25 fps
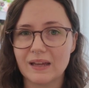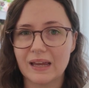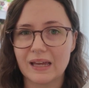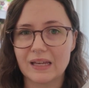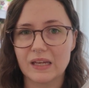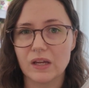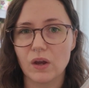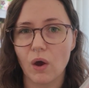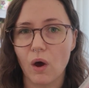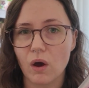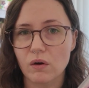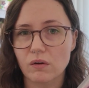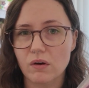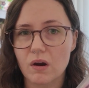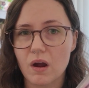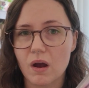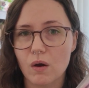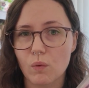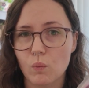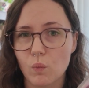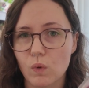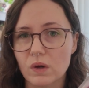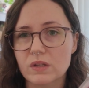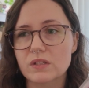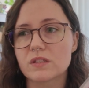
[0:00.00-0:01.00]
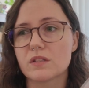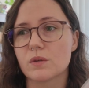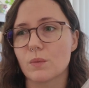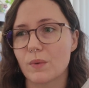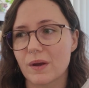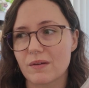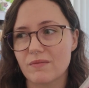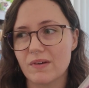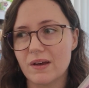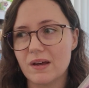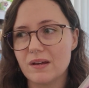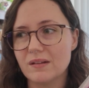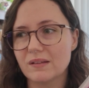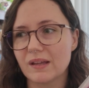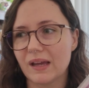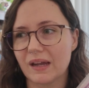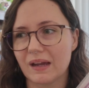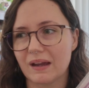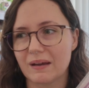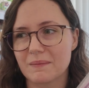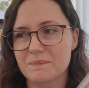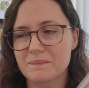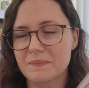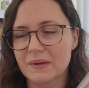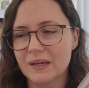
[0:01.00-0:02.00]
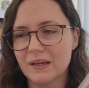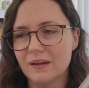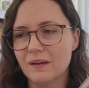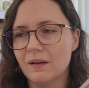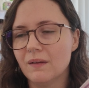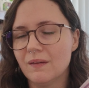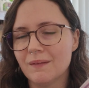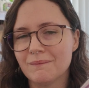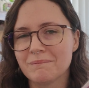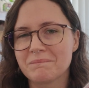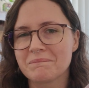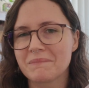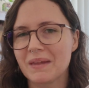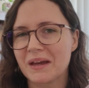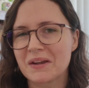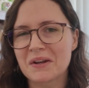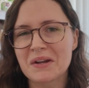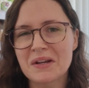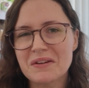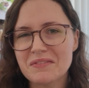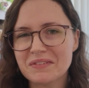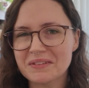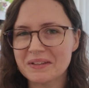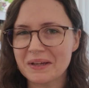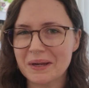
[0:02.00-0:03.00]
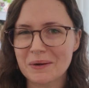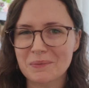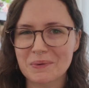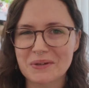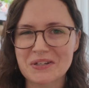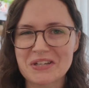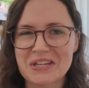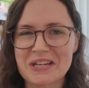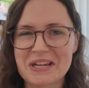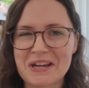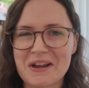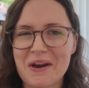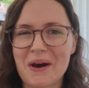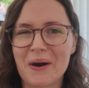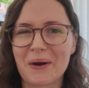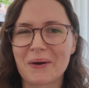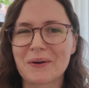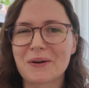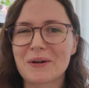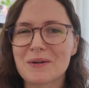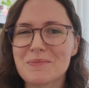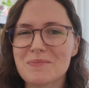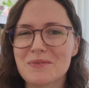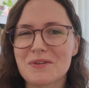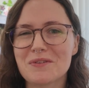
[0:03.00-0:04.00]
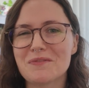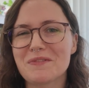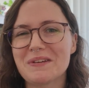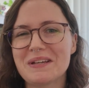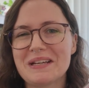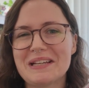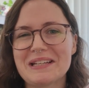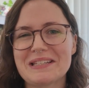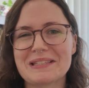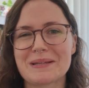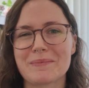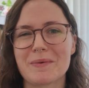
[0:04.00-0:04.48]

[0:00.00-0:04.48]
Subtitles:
any horror whatsoever. Like I don't even like watching horror movies.